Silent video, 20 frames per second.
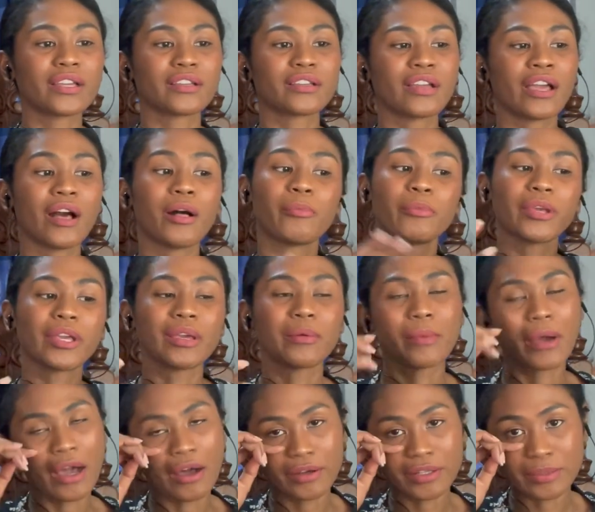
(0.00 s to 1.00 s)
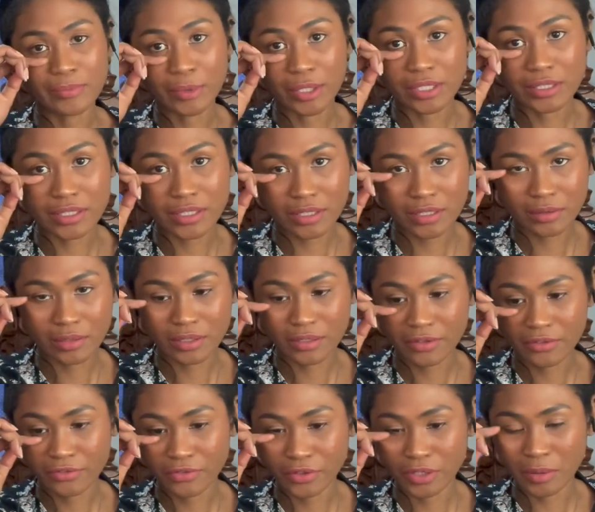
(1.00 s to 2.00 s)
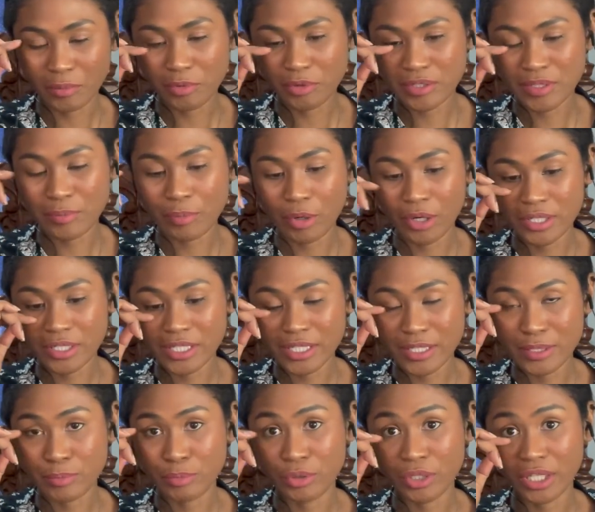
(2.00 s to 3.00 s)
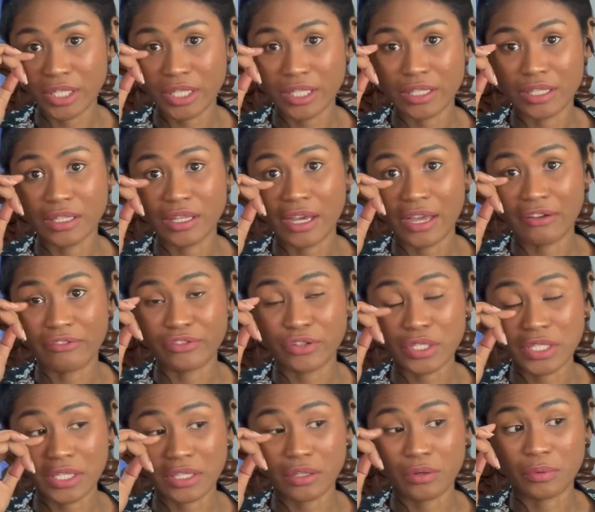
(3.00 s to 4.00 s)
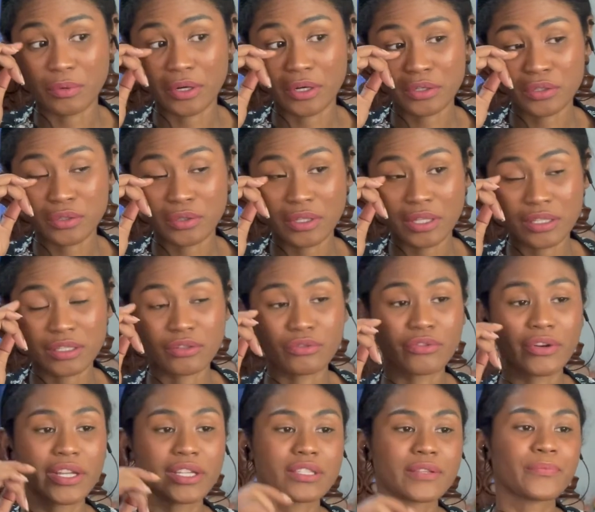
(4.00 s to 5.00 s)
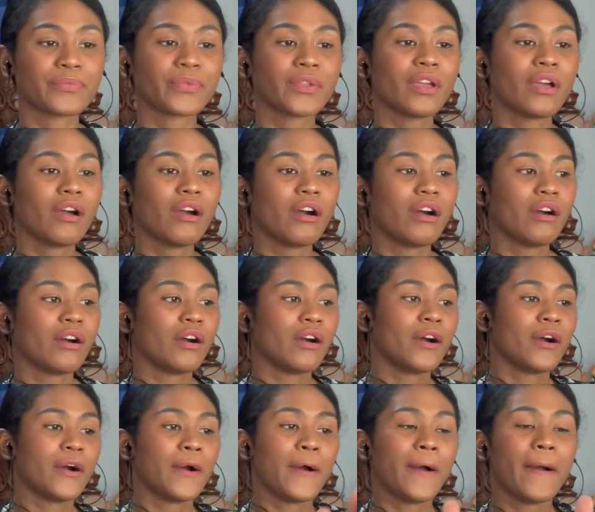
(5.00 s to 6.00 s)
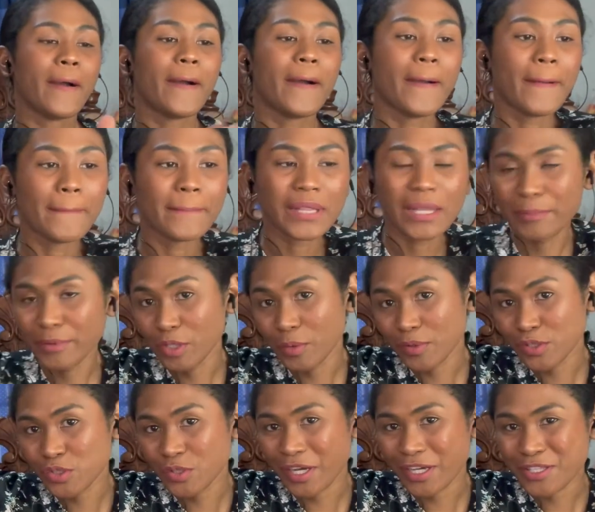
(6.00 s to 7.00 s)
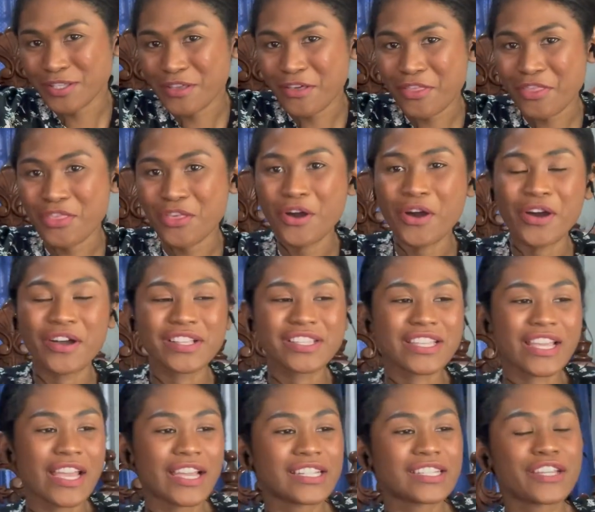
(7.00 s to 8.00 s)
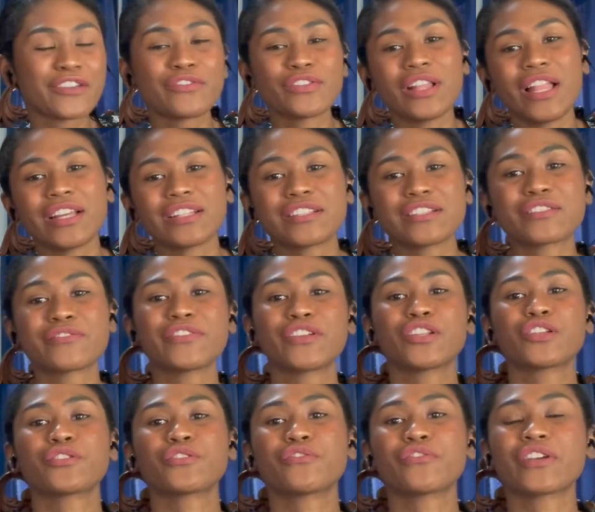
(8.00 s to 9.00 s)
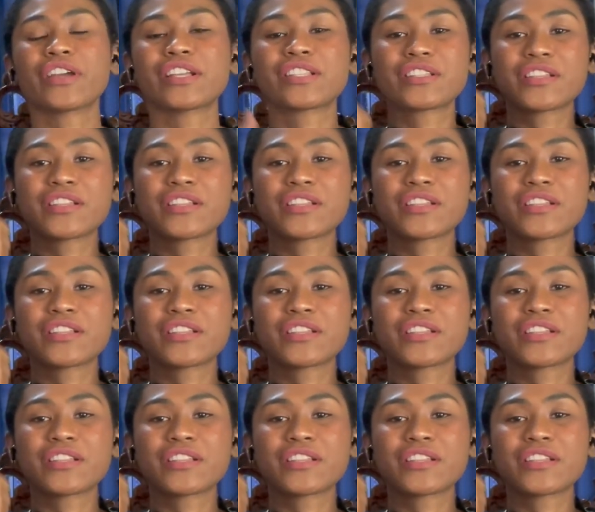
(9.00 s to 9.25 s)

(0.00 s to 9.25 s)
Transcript: helping him out, but for the most part he's putting in the effort and the work, so that's great. Let me know what you guys thought, and if you like this video, don't forget to